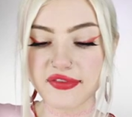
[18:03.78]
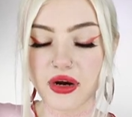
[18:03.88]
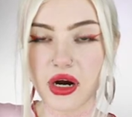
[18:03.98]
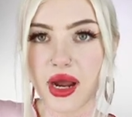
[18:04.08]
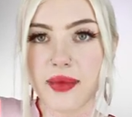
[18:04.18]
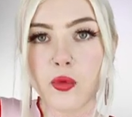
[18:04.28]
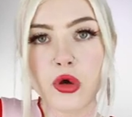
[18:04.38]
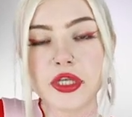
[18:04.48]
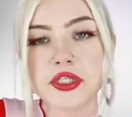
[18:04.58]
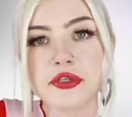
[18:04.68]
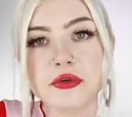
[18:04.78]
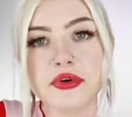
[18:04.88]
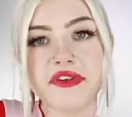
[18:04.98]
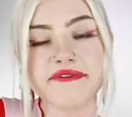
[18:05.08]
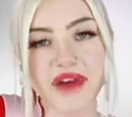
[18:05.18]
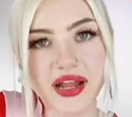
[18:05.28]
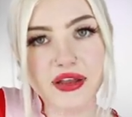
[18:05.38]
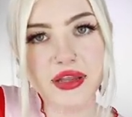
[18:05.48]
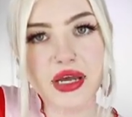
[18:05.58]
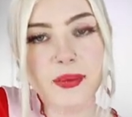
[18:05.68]
far. I'm going to
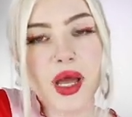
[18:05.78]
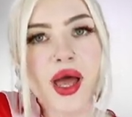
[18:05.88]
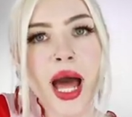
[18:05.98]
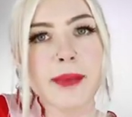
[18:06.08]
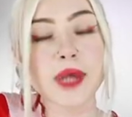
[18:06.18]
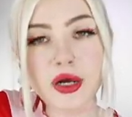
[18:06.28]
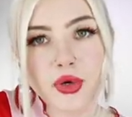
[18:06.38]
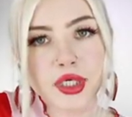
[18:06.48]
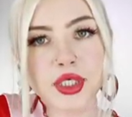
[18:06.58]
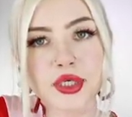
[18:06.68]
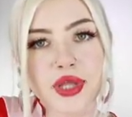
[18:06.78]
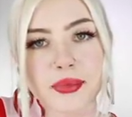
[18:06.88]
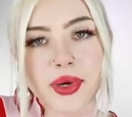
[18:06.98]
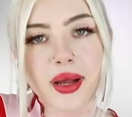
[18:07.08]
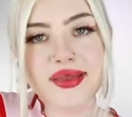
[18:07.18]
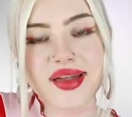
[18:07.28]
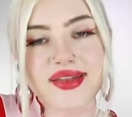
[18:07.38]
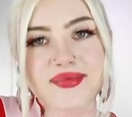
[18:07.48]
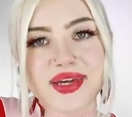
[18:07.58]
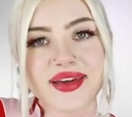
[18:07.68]
file them. I'm not going to show that
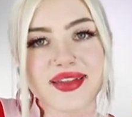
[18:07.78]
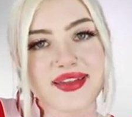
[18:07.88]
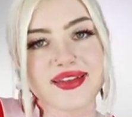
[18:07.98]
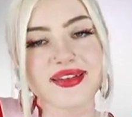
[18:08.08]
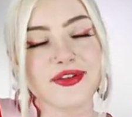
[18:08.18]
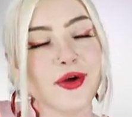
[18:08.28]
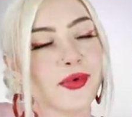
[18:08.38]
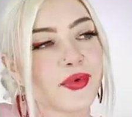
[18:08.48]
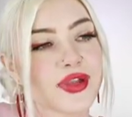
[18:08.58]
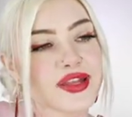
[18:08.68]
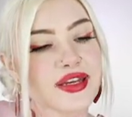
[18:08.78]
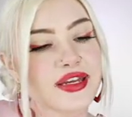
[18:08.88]
process because no one wants to